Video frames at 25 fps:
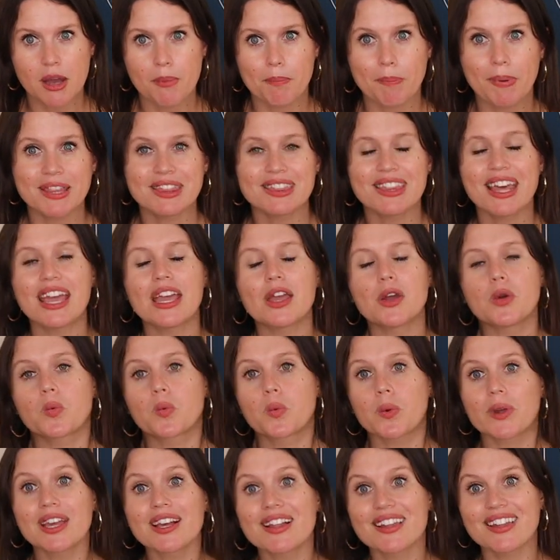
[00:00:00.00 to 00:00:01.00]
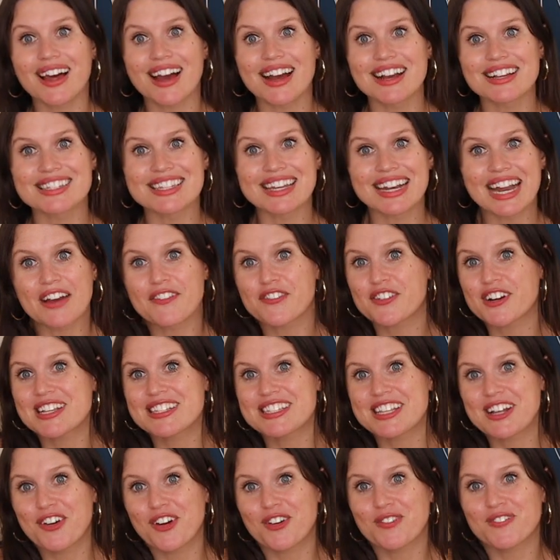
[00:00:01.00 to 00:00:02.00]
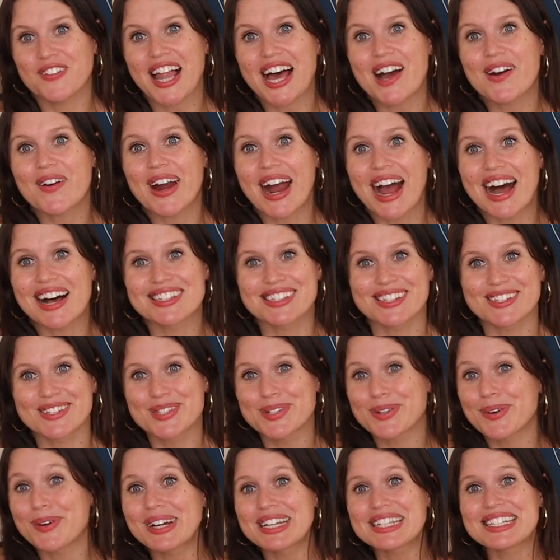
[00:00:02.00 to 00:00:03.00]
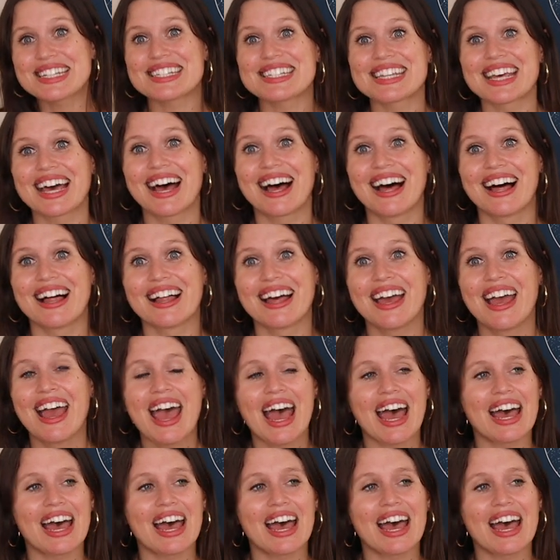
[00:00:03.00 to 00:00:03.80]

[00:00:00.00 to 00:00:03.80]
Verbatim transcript: but they realize that every single flower has a story to tell